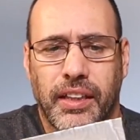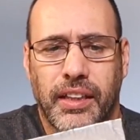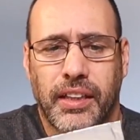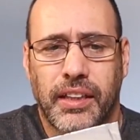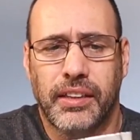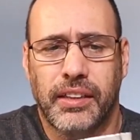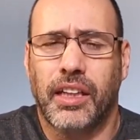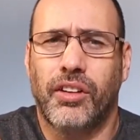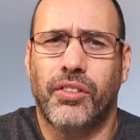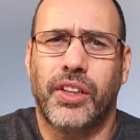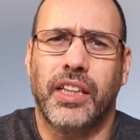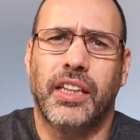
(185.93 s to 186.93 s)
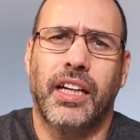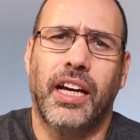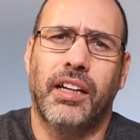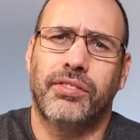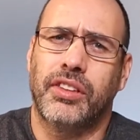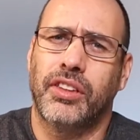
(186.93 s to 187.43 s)
and I already
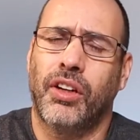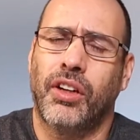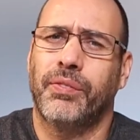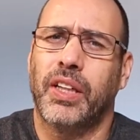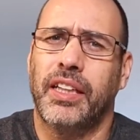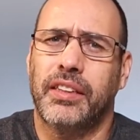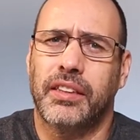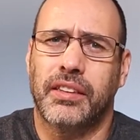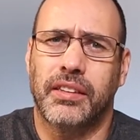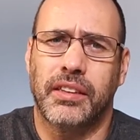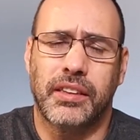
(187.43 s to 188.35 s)
have the hot plate.